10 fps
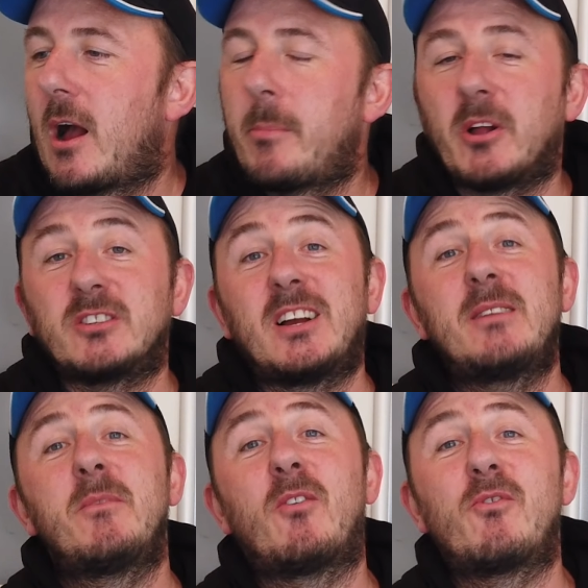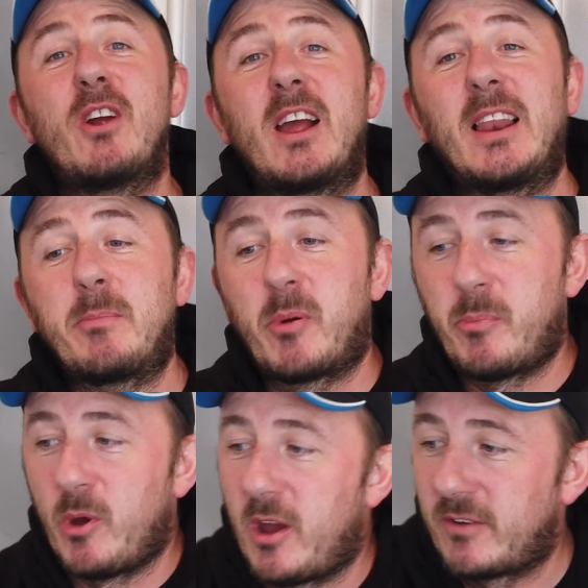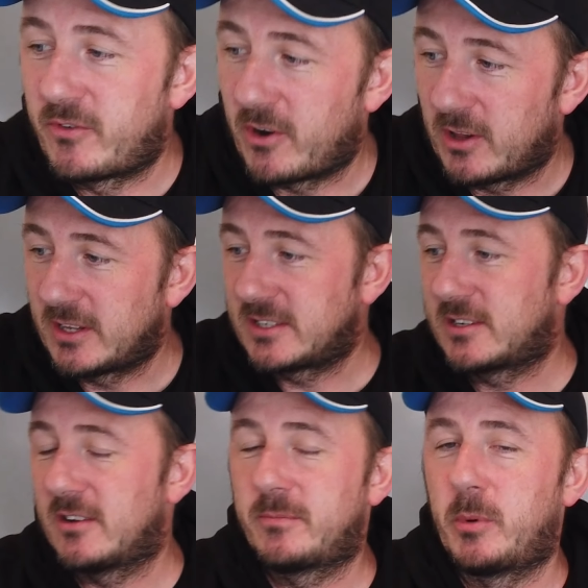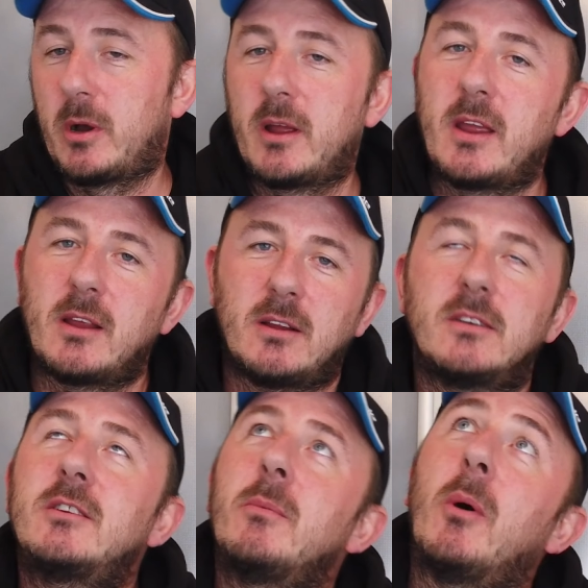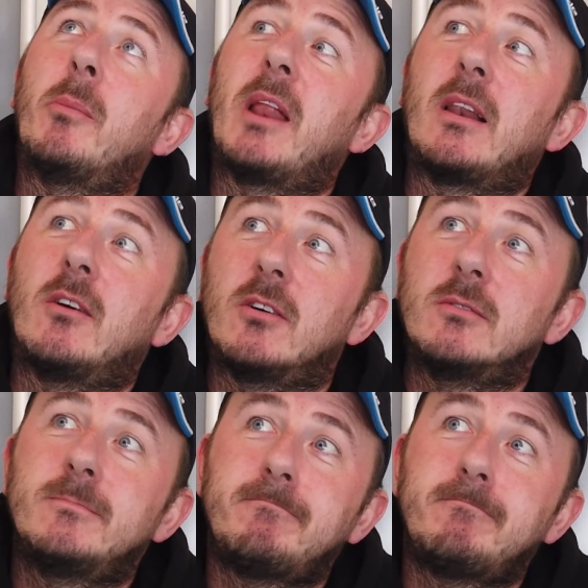Apologize, I'm not really prepared for all this stuff, but she won't be that long.